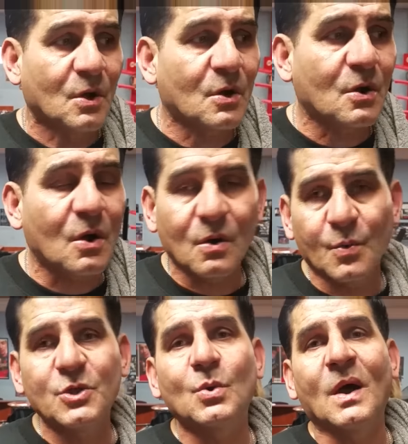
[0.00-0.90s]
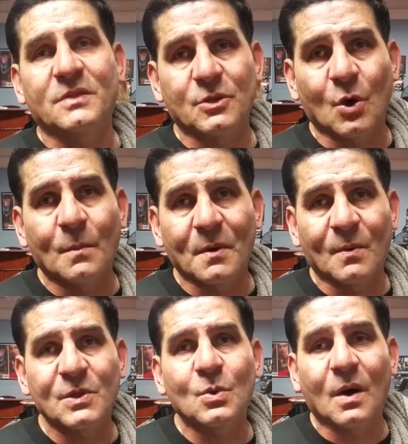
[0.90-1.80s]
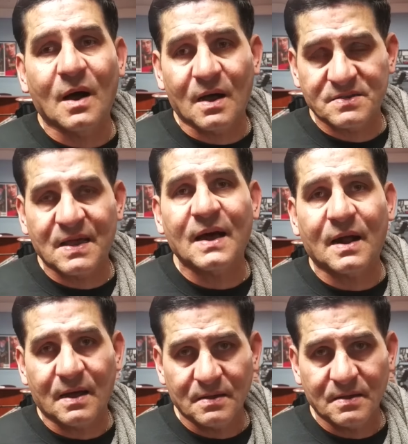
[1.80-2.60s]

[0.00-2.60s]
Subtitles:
No, no, no. We do anti-doping. We do a Usada.